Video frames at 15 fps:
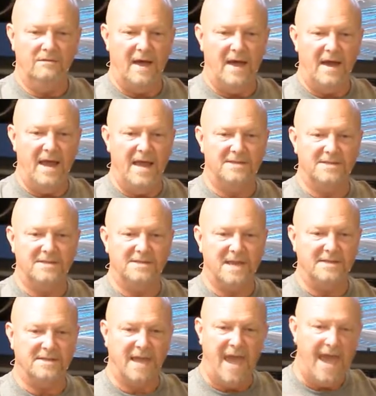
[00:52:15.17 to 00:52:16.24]
finances
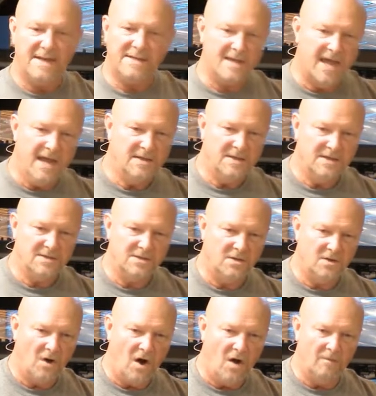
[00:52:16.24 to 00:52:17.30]
as a gas gauge is in
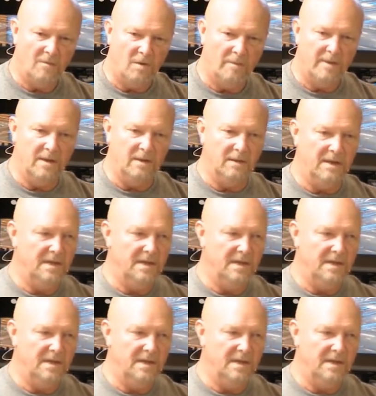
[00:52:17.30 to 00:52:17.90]
your automobile.